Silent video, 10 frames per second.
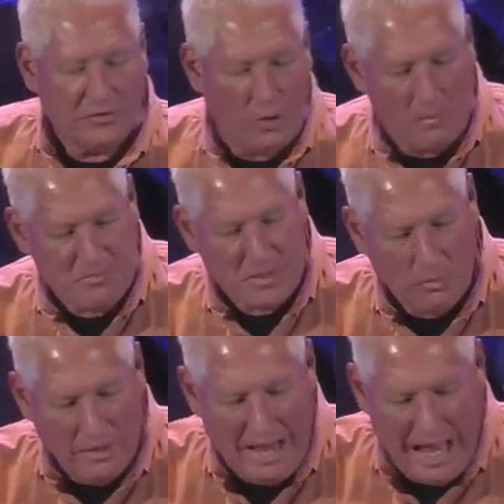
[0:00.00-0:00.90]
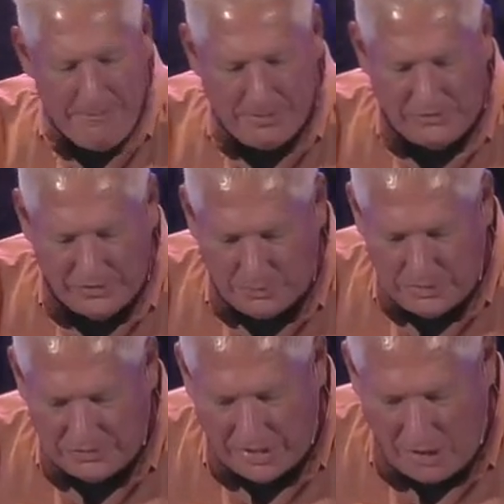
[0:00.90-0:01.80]
So what happens is
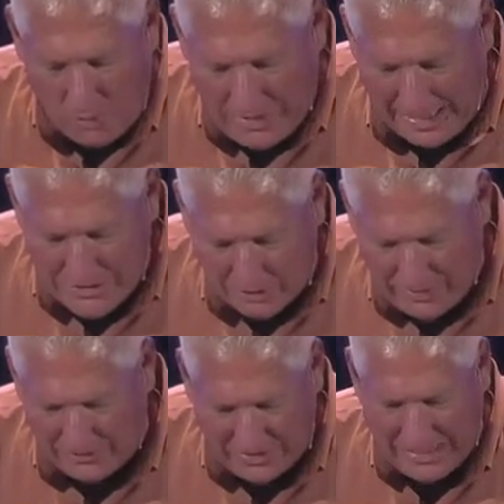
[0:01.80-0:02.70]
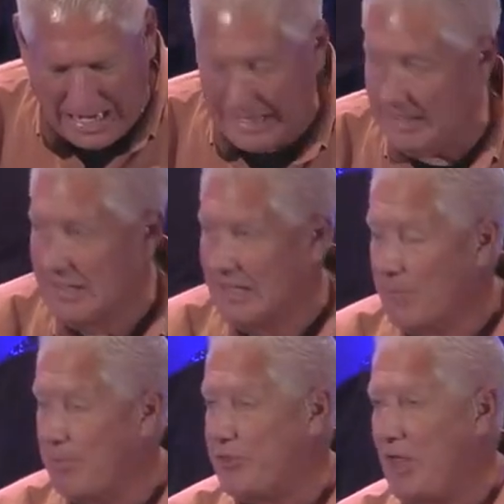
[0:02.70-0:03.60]
we say, okay, there is a God,
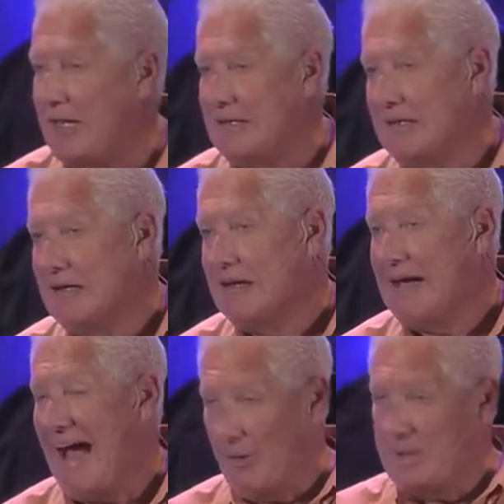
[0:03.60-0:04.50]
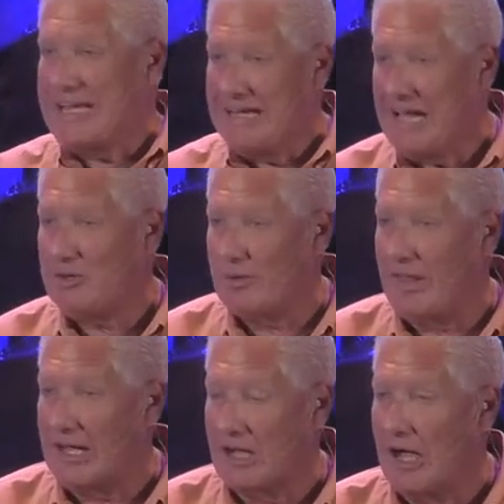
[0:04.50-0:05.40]
but then how do we connect with
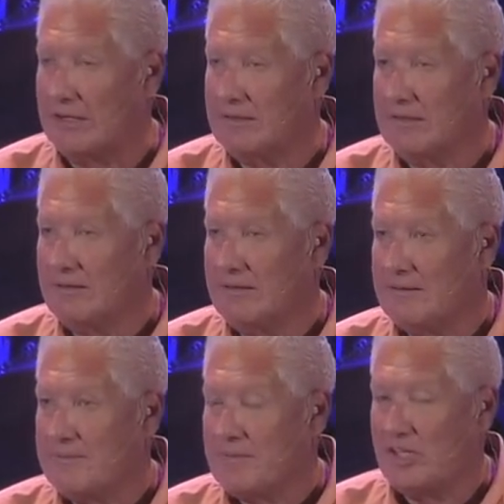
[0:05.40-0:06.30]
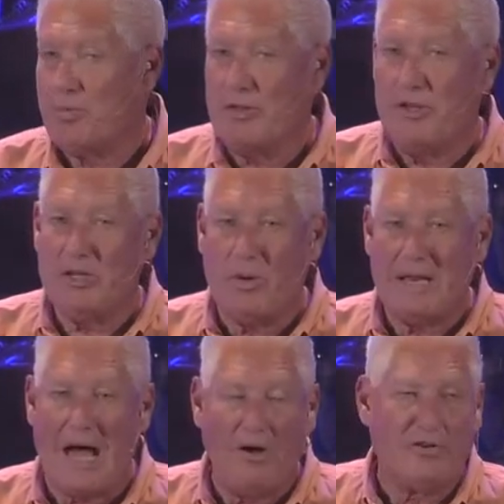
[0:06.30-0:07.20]
that God? It's one thing to
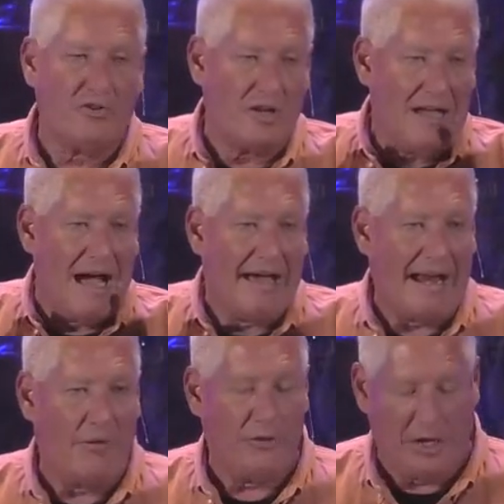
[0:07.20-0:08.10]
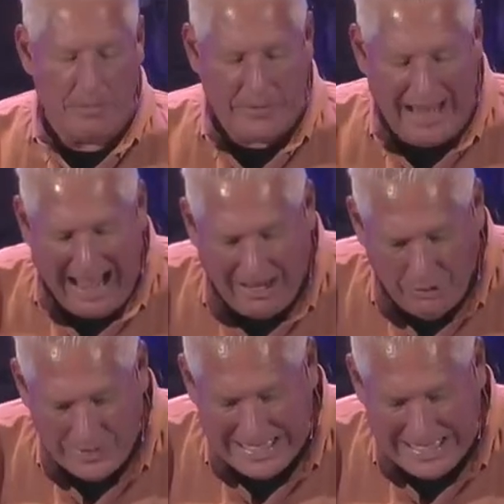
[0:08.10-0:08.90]
acknowledge there's a God out there, but then how do